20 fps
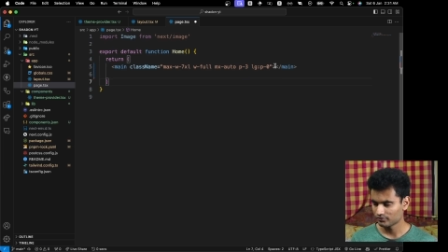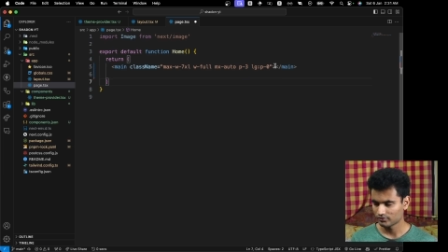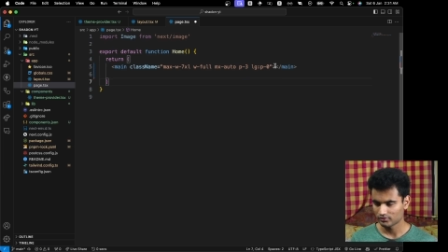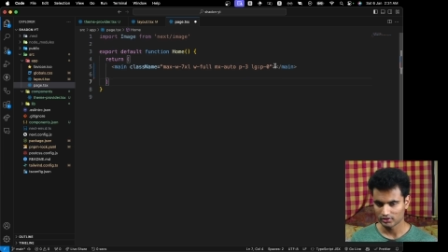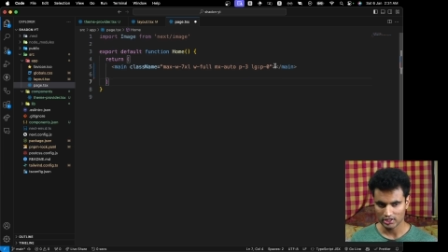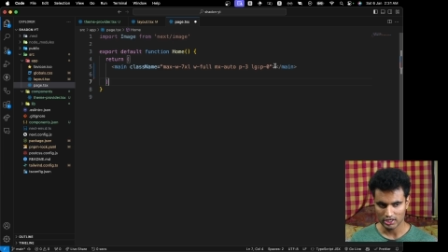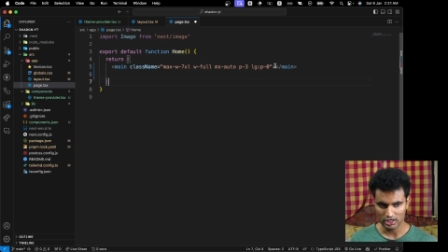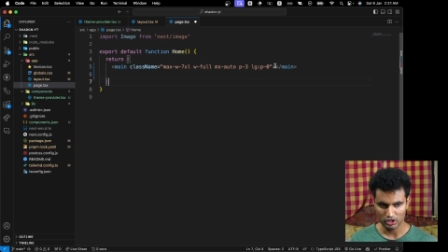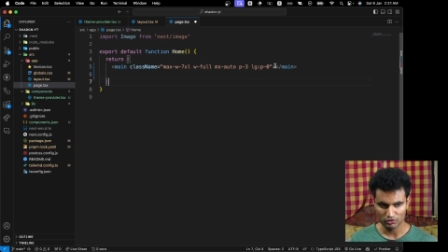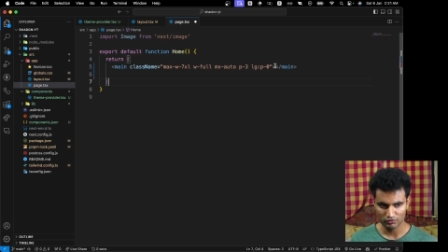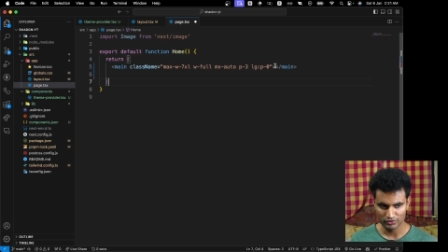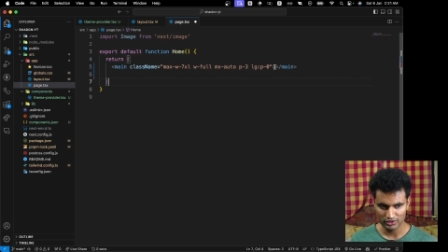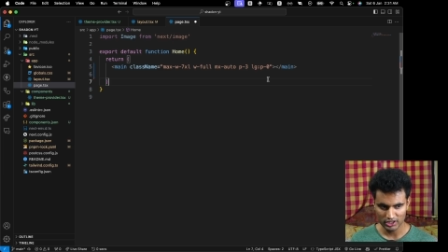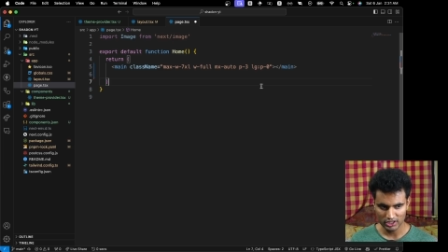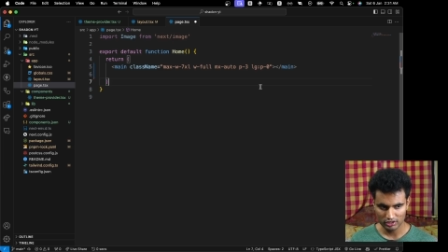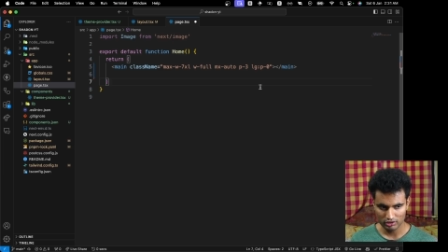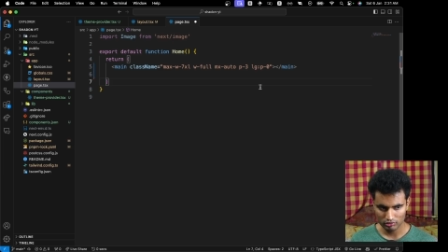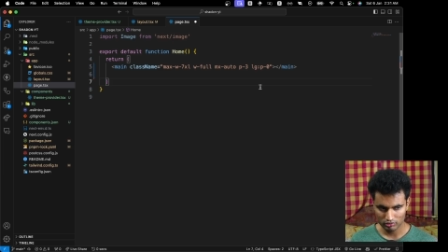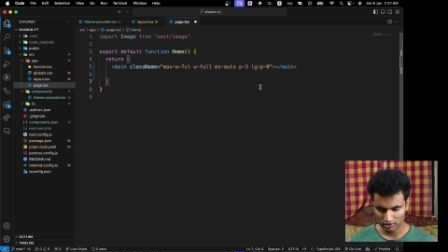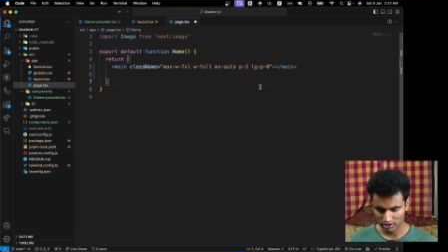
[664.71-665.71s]
Now we
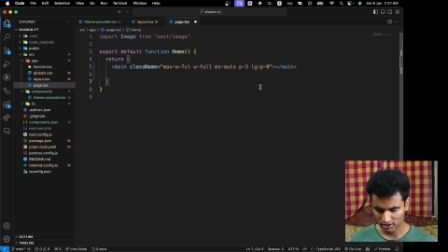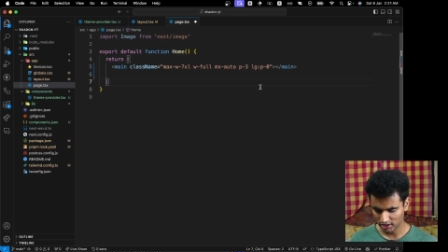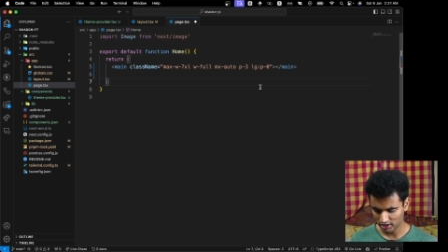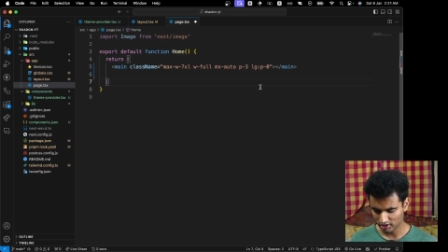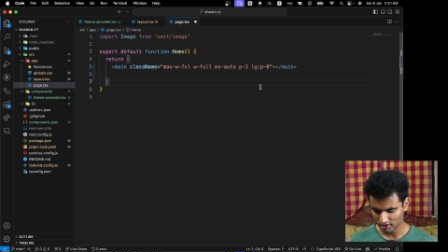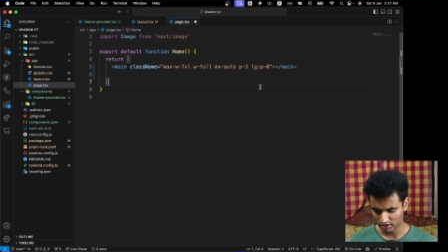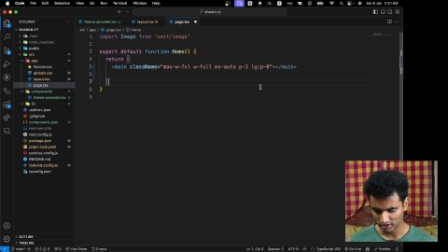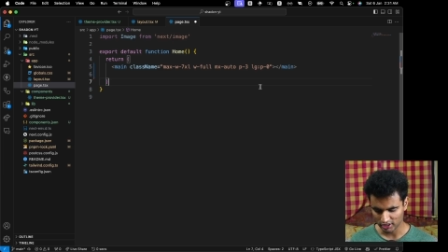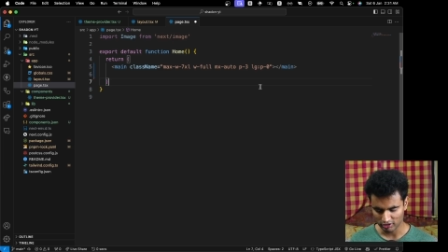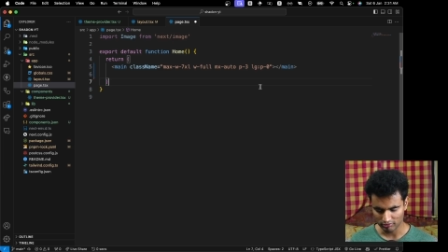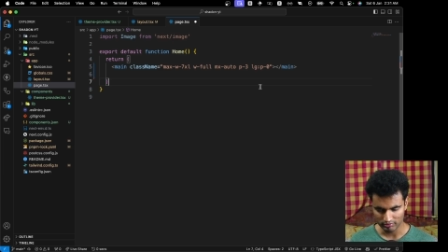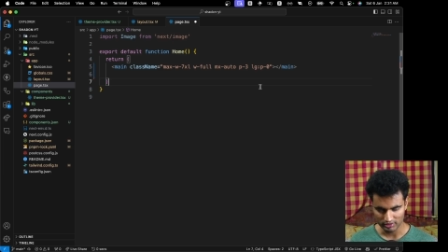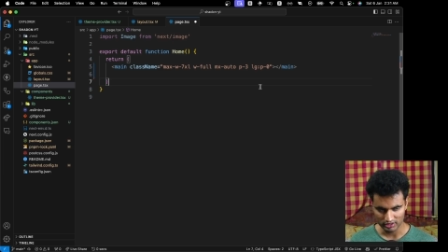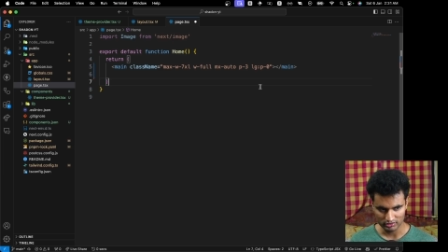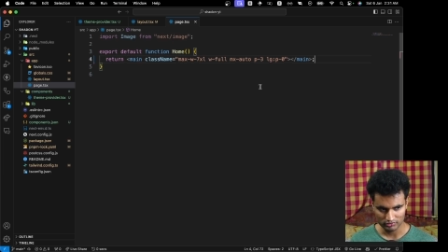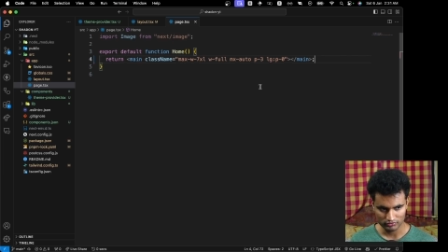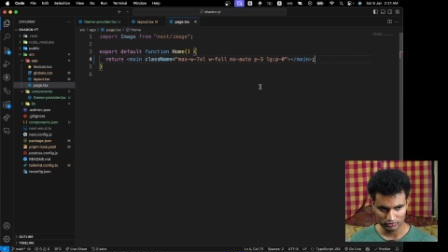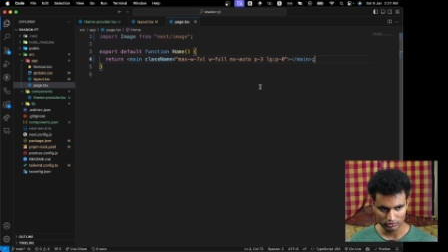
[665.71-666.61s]
need to create navbars.